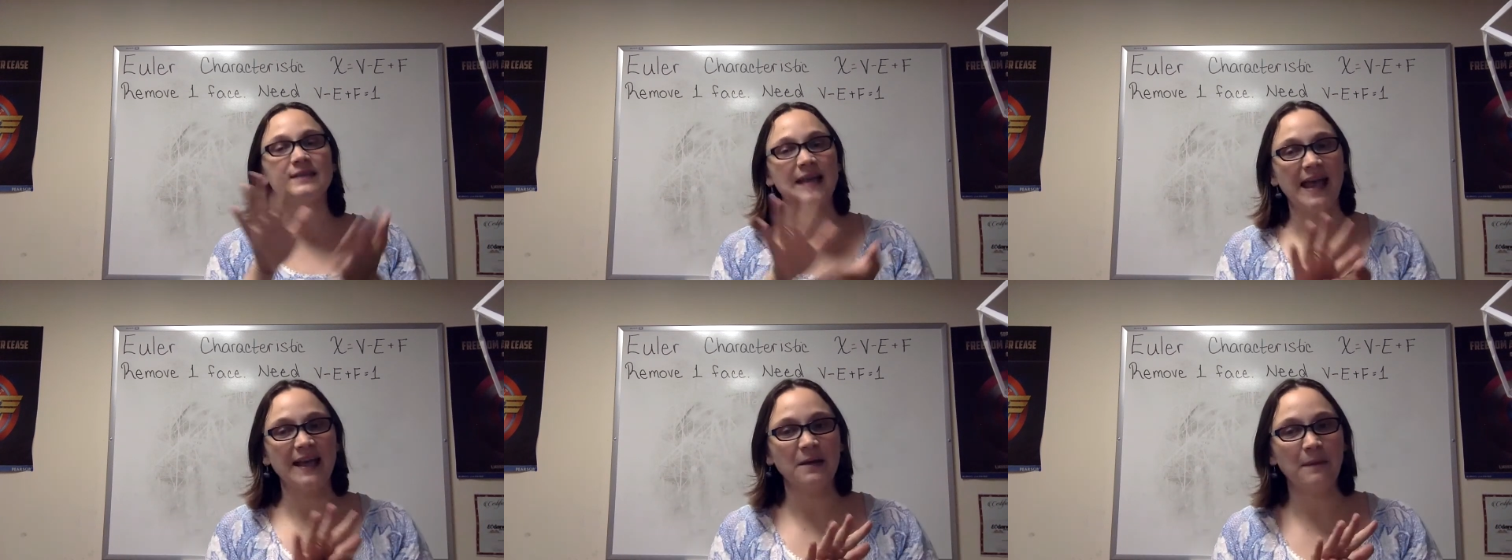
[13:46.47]

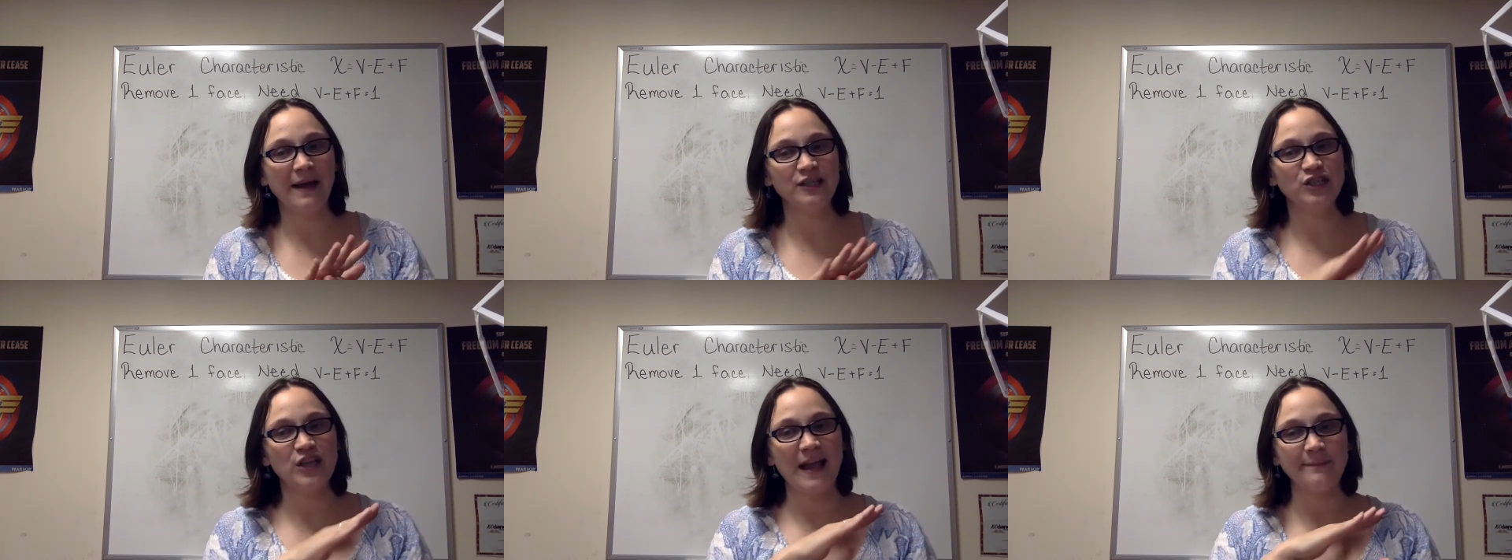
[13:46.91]
take my
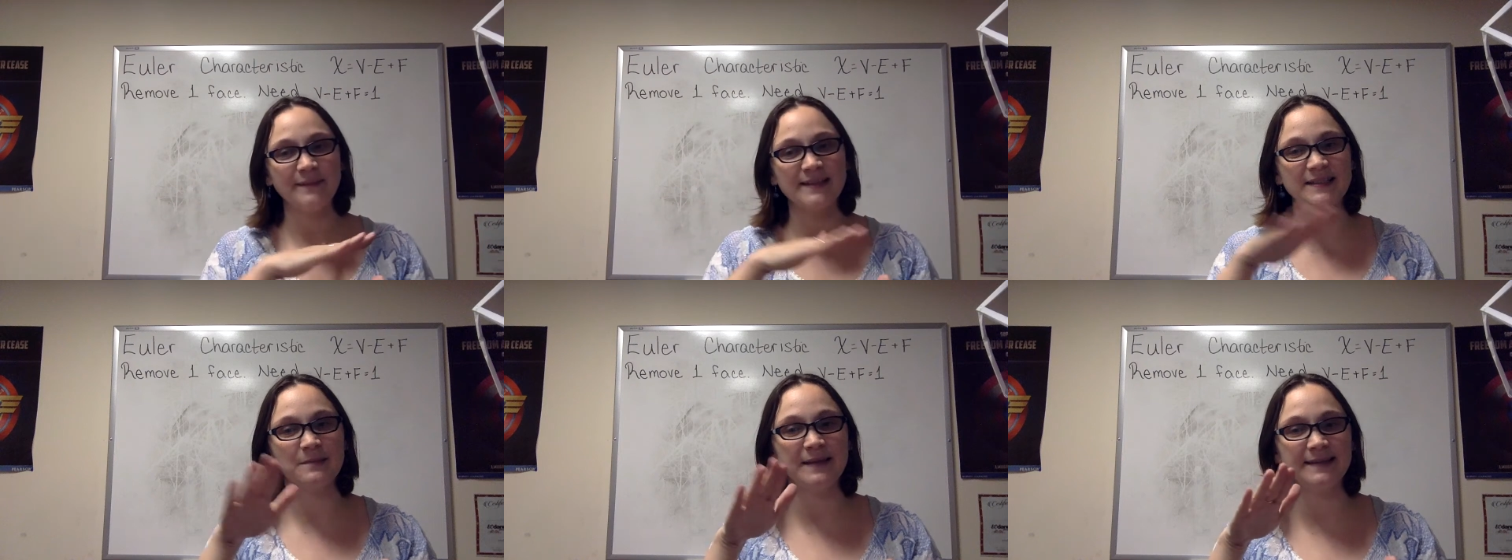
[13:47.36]
shape
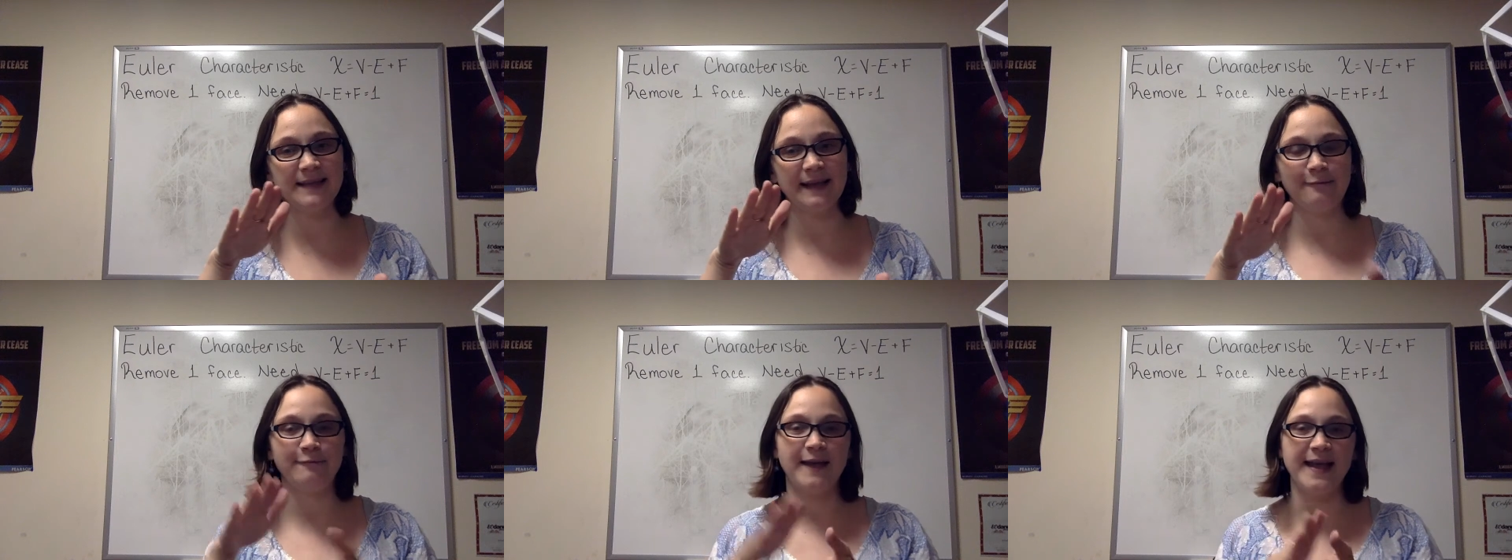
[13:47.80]
that's
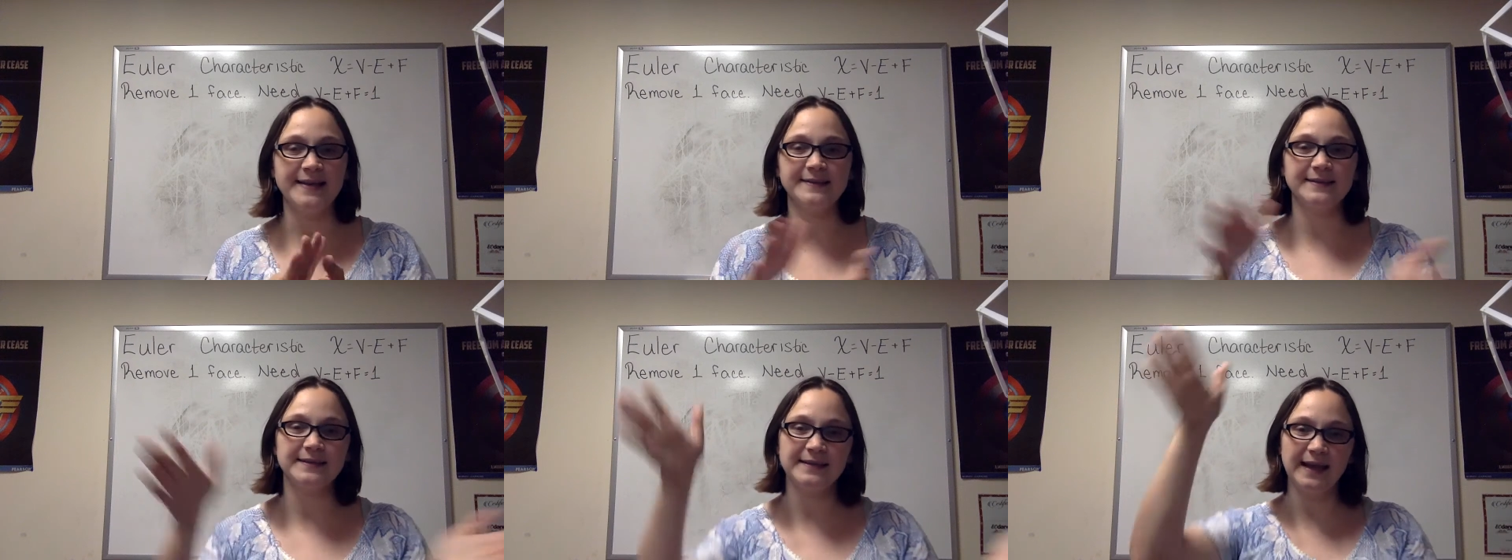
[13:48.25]
missing a
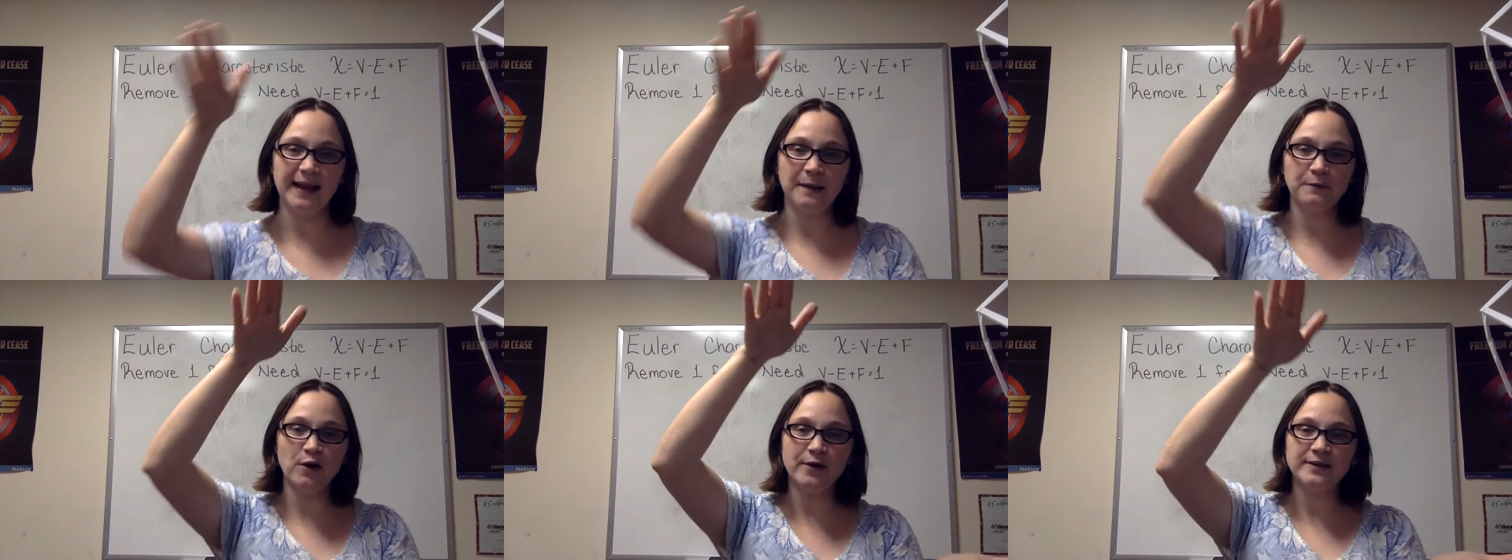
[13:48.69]
face and
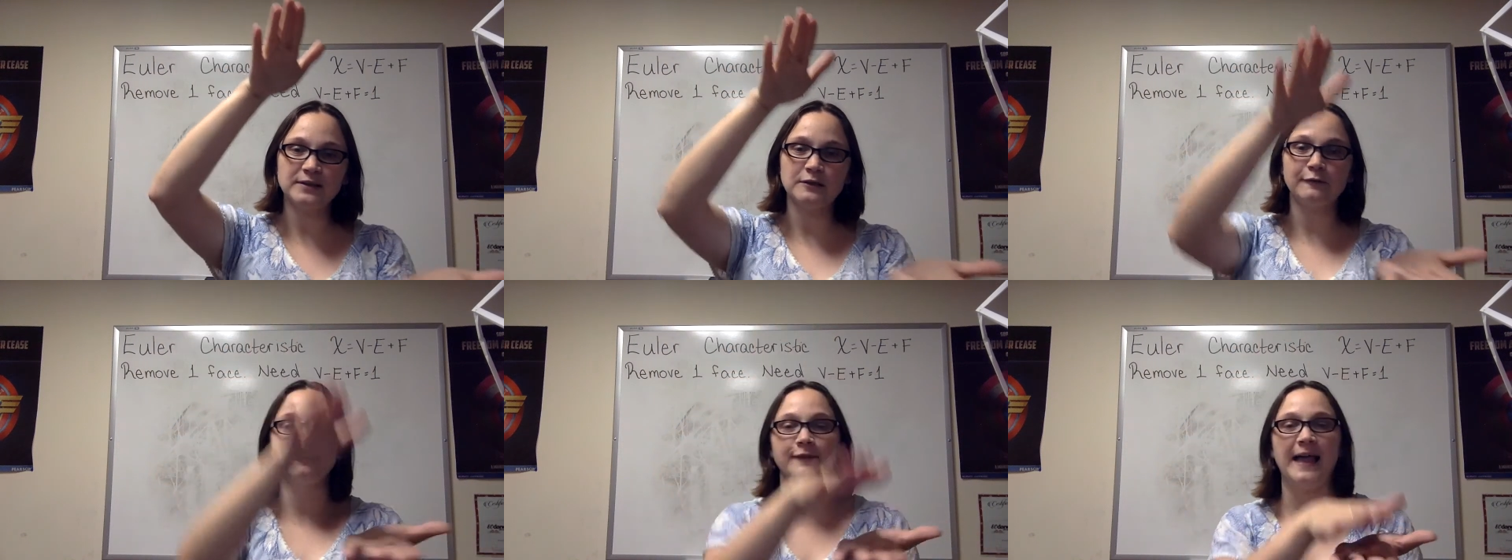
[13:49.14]
I'm going
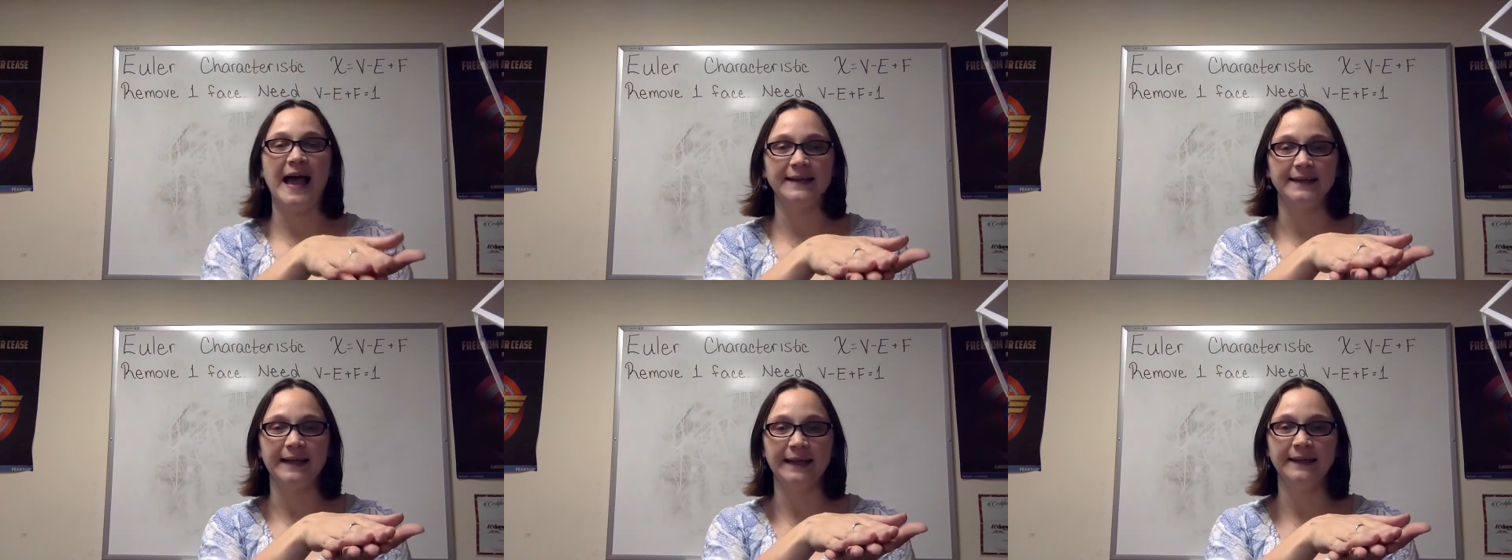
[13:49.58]
to
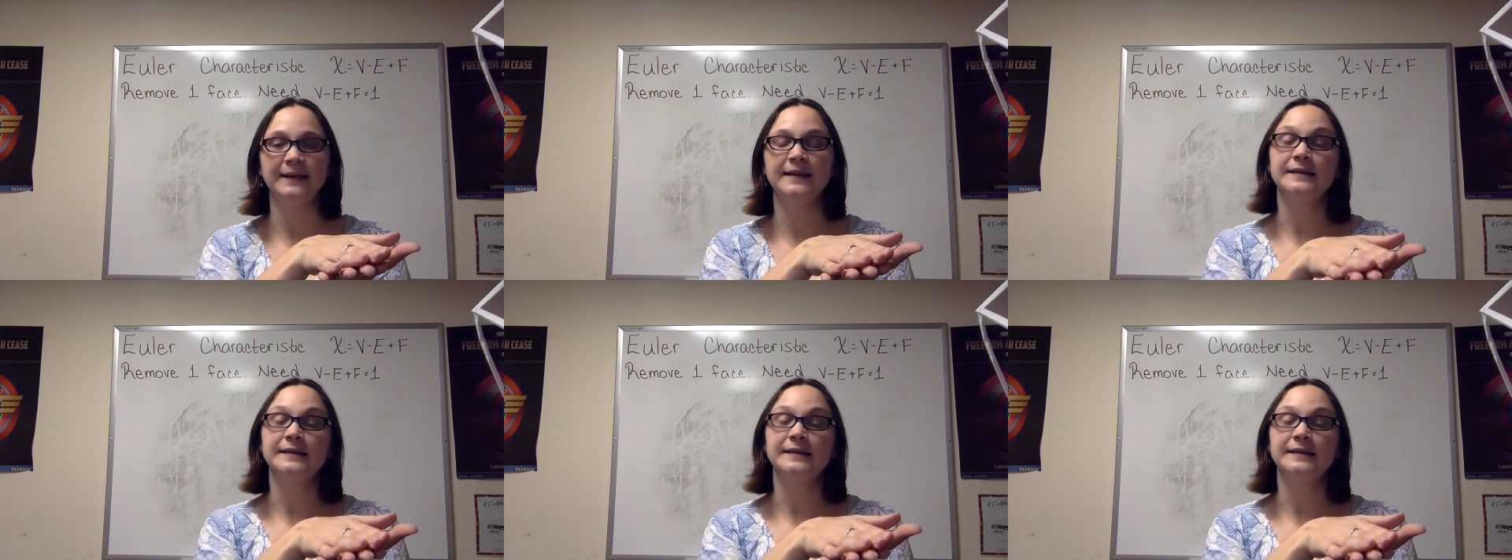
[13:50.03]
flatten it.